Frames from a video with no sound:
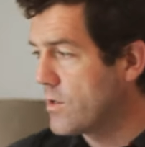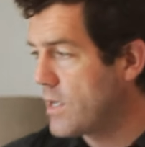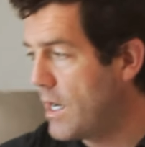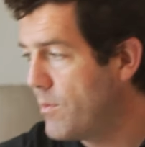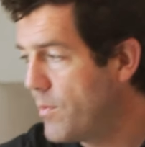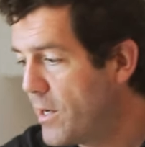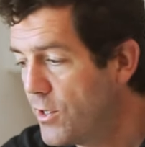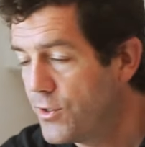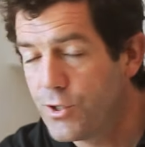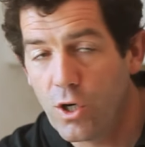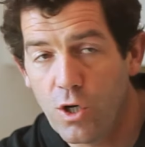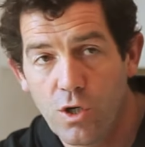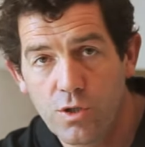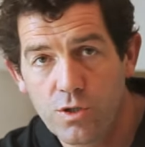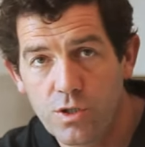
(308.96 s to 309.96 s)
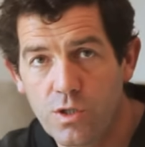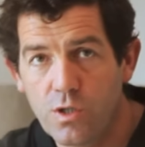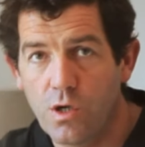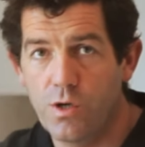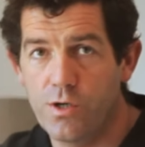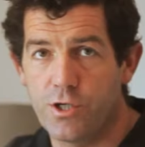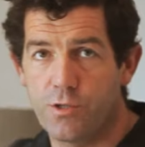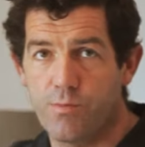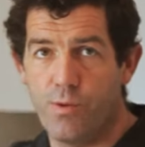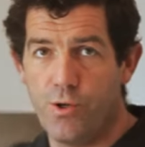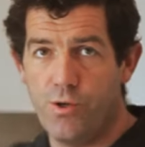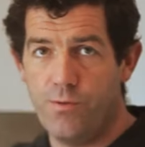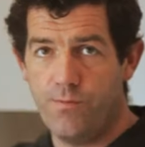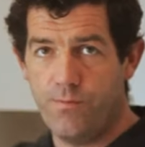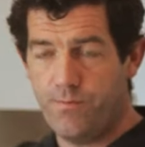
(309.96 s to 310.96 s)
Grab a pair of tongs or your
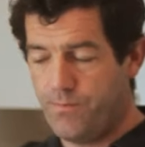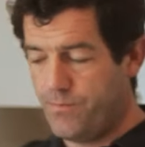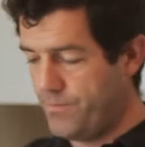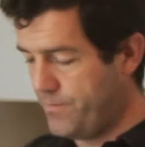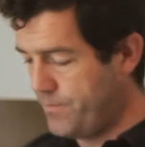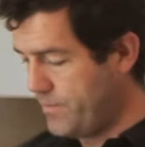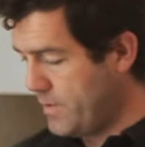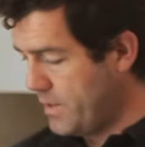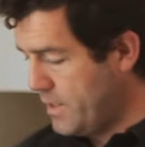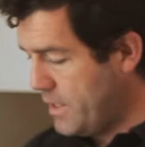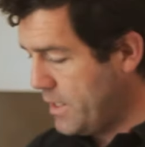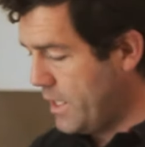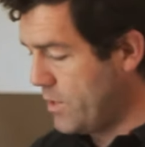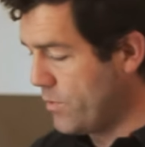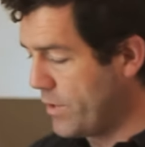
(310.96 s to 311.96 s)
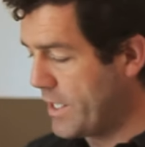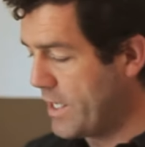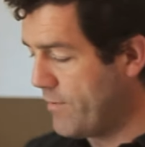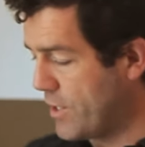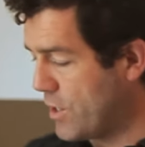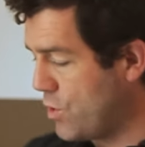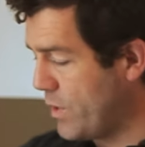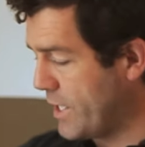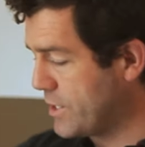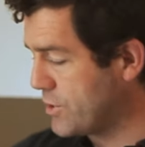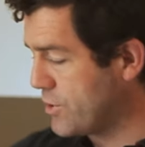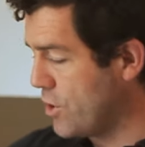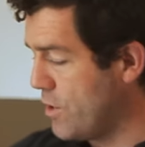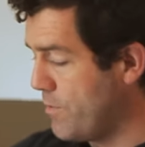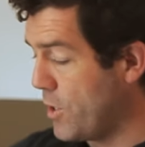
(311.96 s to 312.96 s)
spoon, and you want to give it a quick
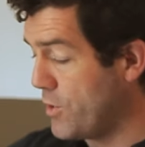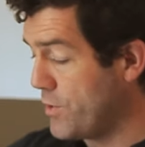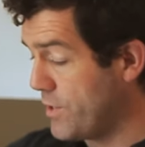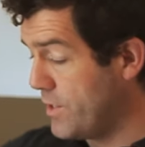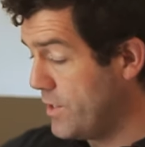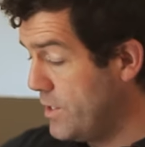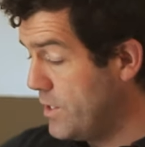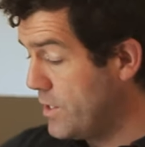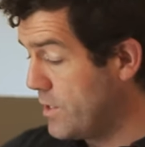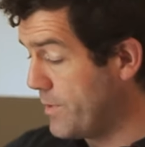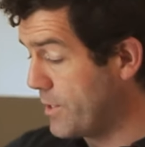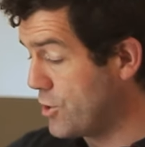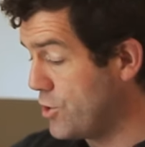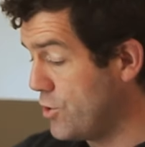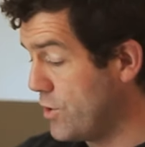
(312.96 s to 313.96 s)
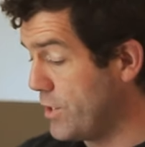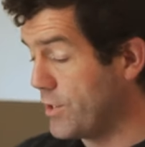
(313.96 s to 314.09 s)
stir about to make sure